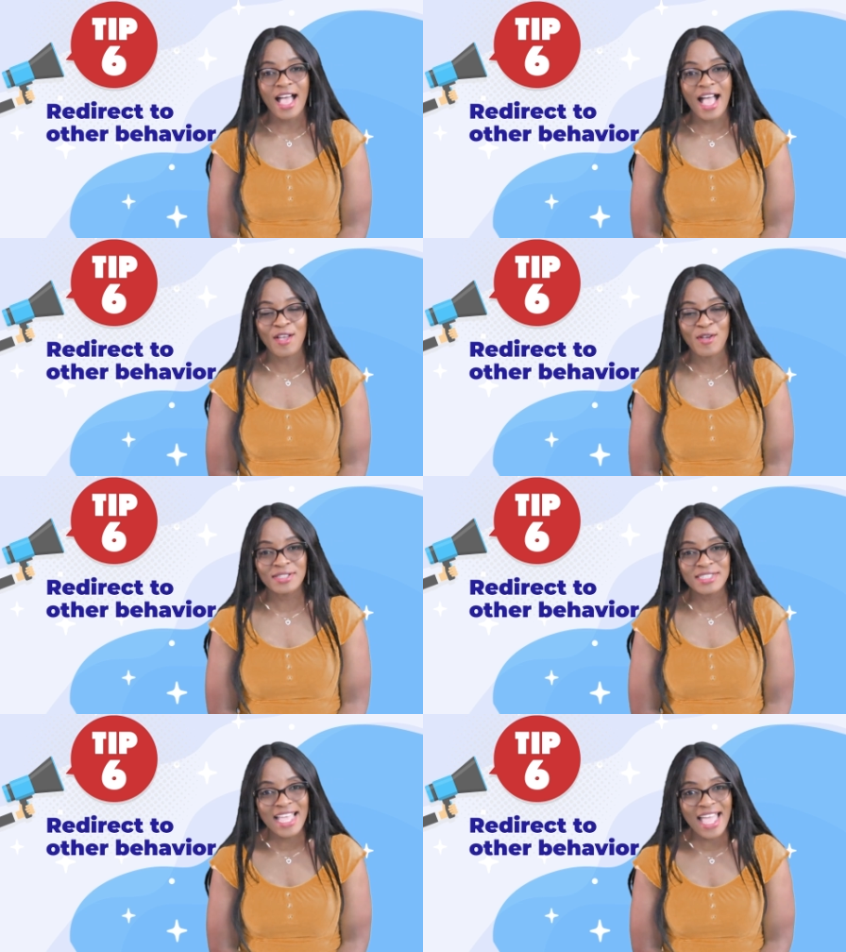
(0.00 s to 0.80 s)
I
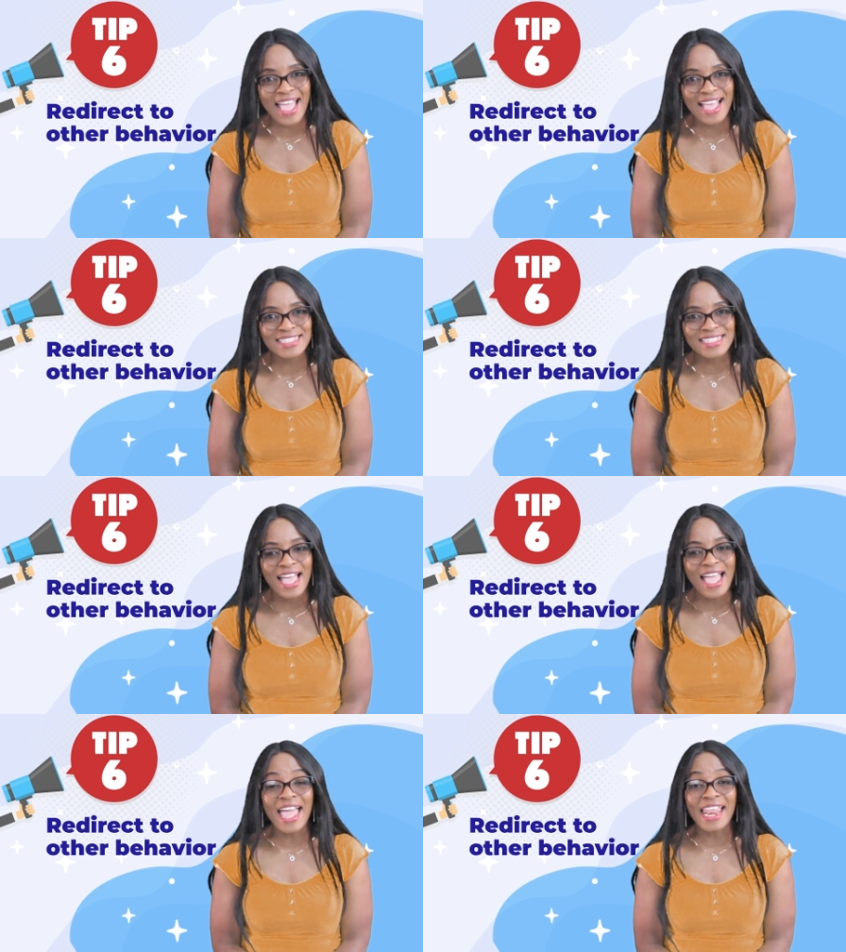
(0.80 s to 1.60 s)
hold his hands
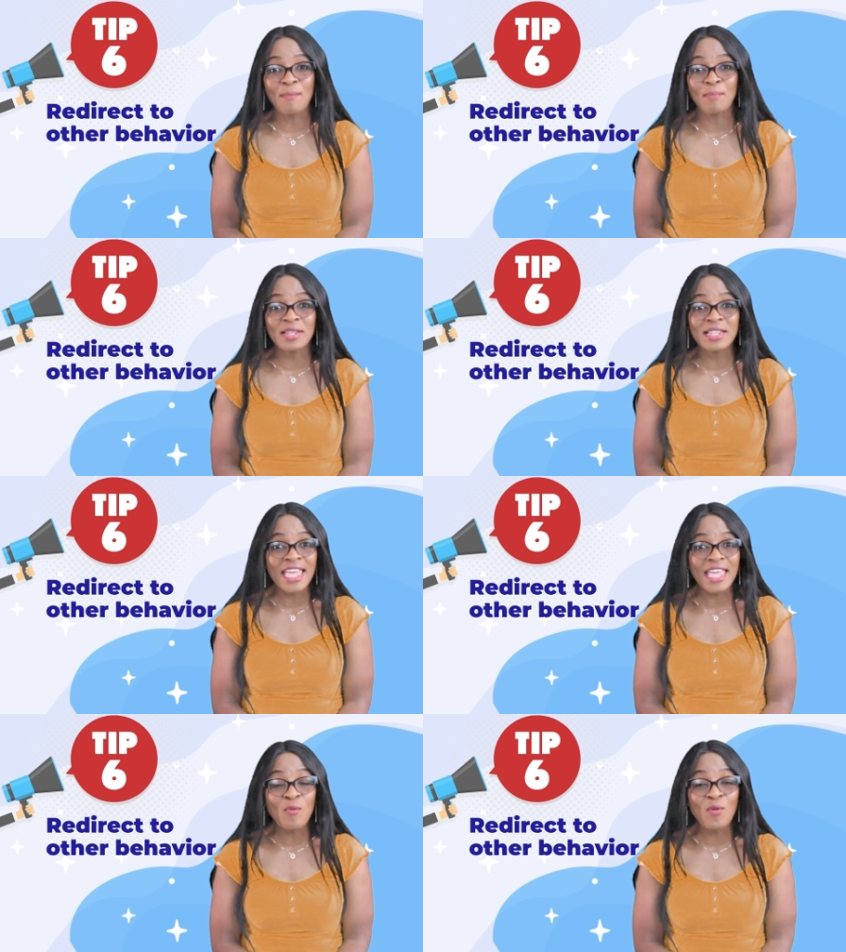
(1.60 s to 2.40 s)
and I
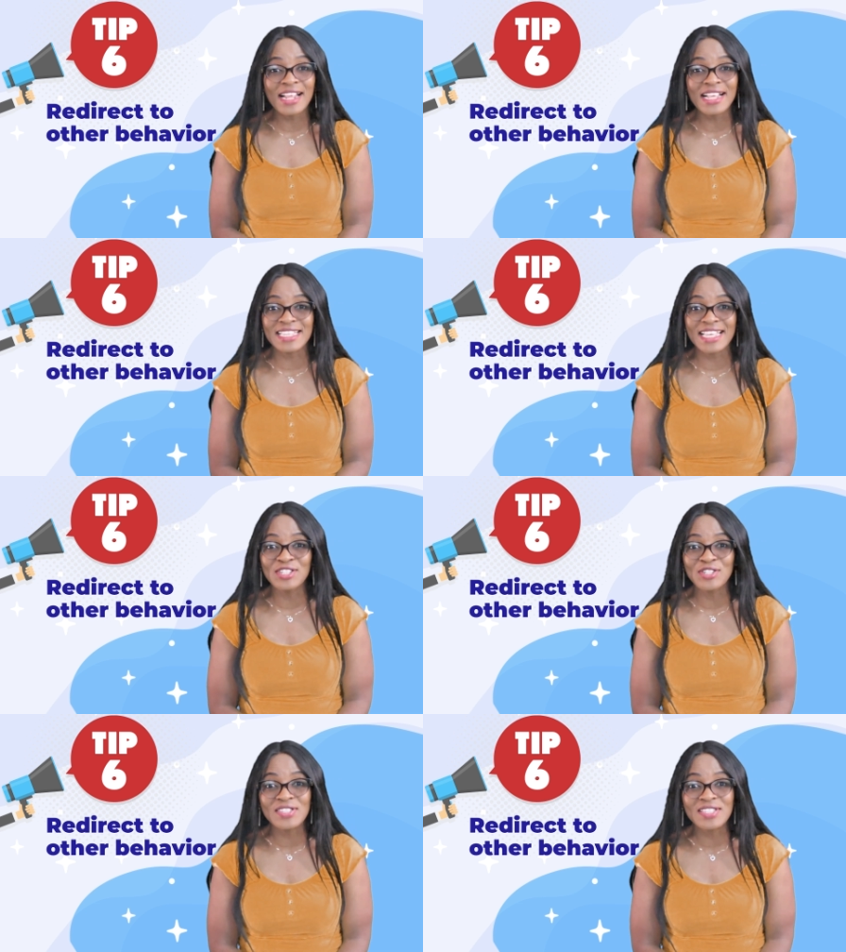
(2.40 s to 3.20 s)
play what he's
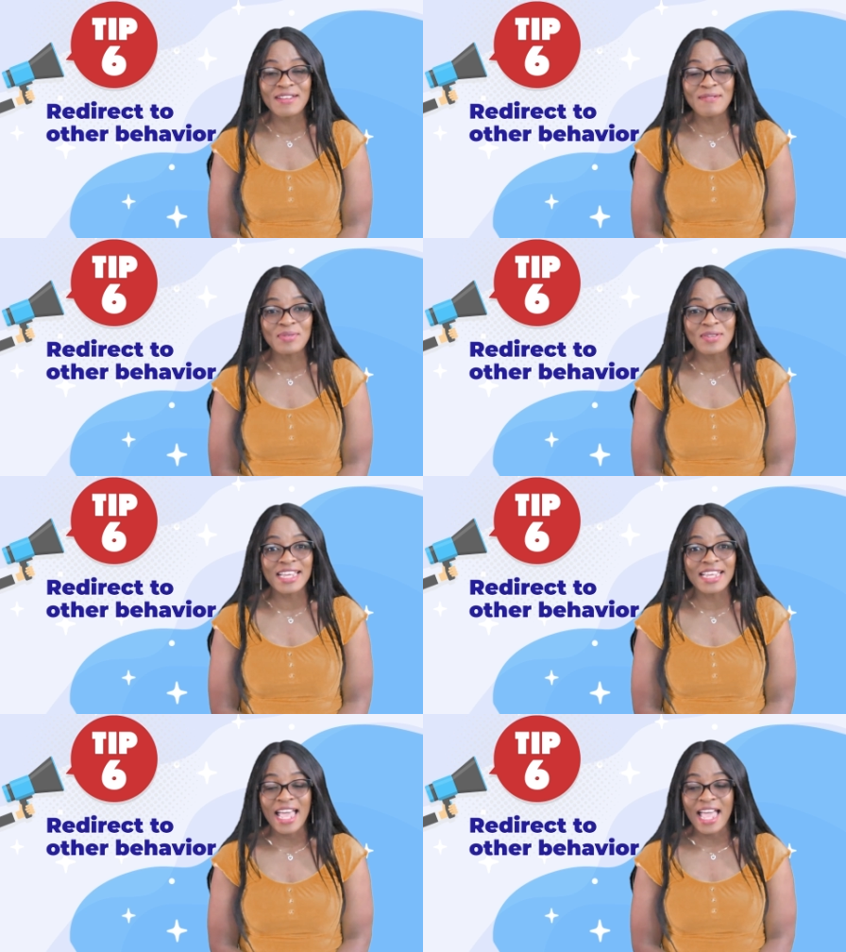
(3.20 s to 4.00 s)
interested in
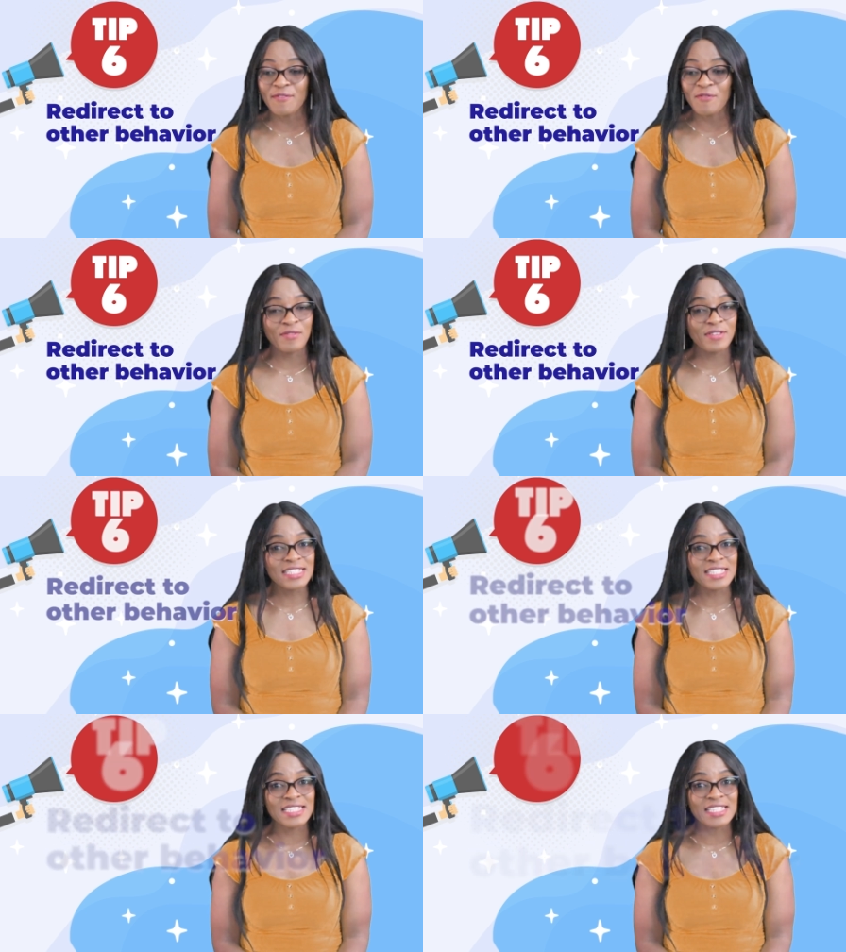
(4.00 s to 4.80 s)
playing. For
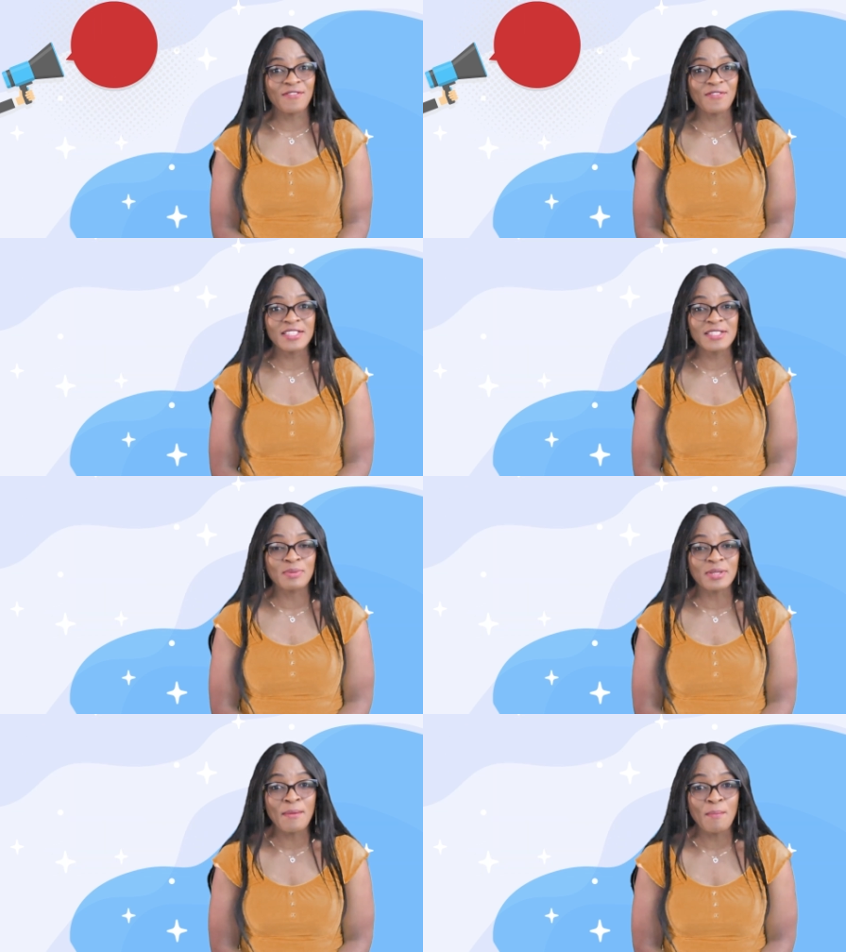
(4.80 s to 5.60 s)
instance, if he's
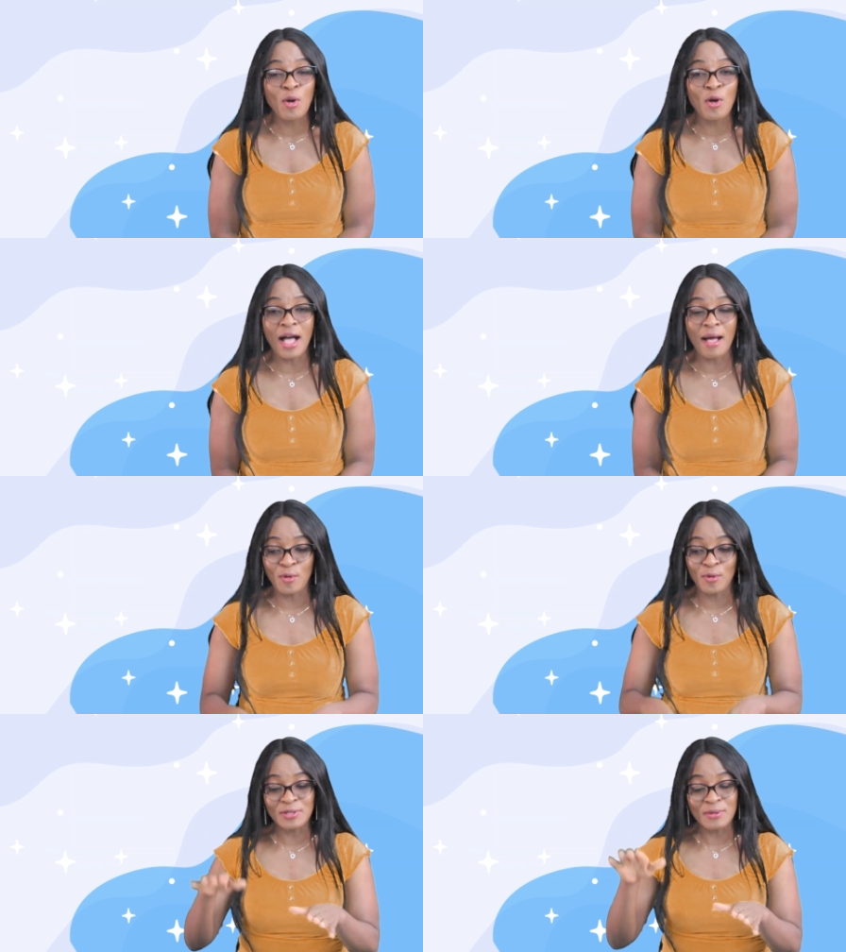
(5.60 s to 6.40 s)
playing ball, I'm
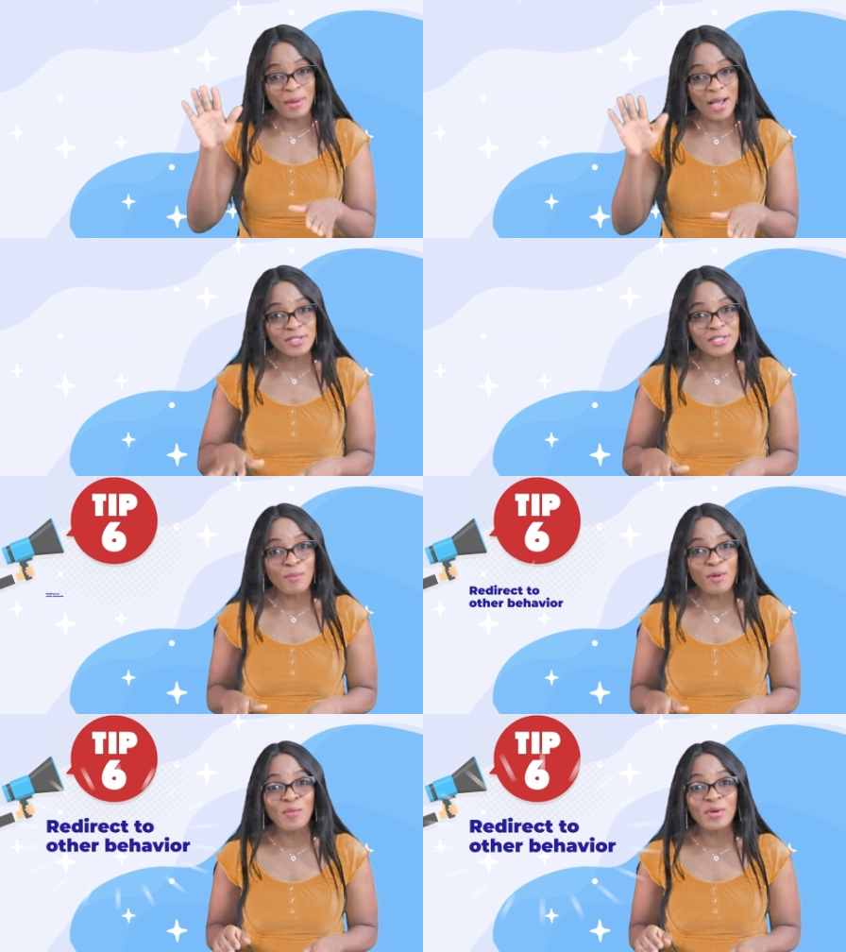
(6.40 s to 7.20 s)
going to bounce the
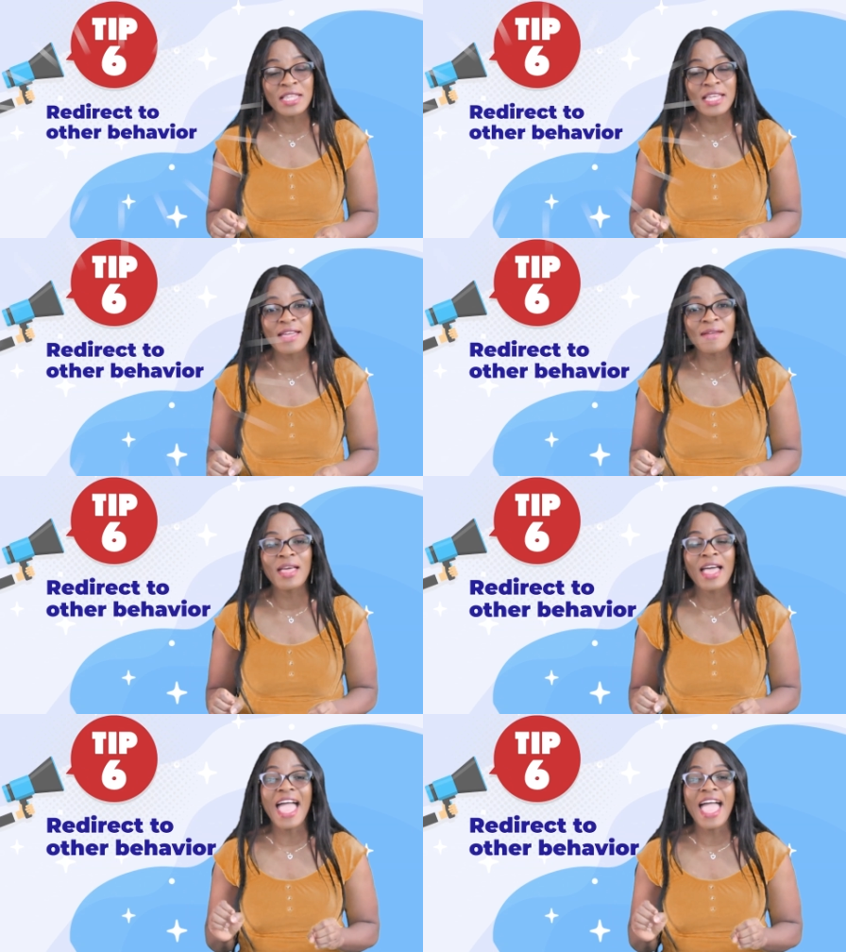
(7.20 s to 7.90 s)
ball with him